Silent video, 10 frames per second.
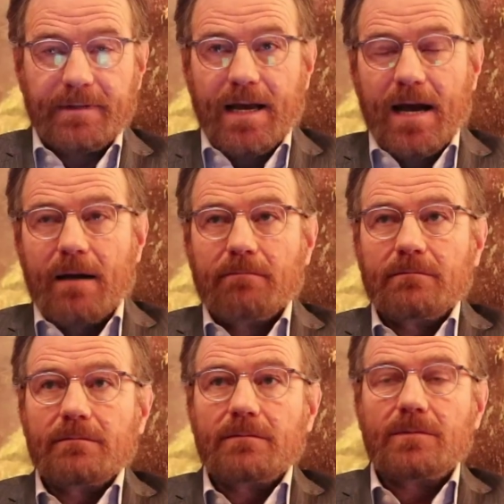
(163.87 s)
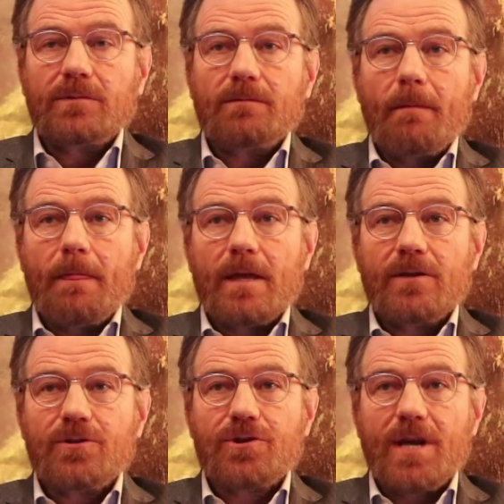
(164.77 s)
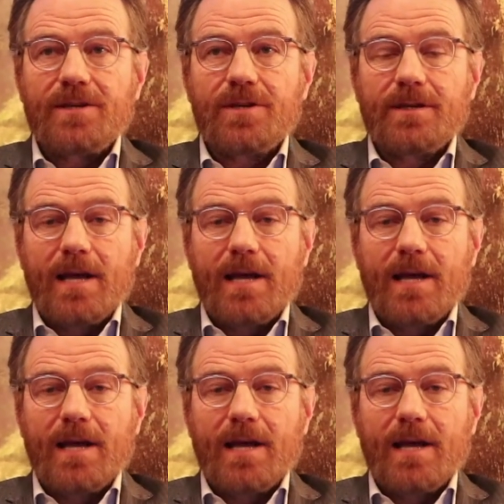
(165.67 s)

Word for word: Yeah. Chase it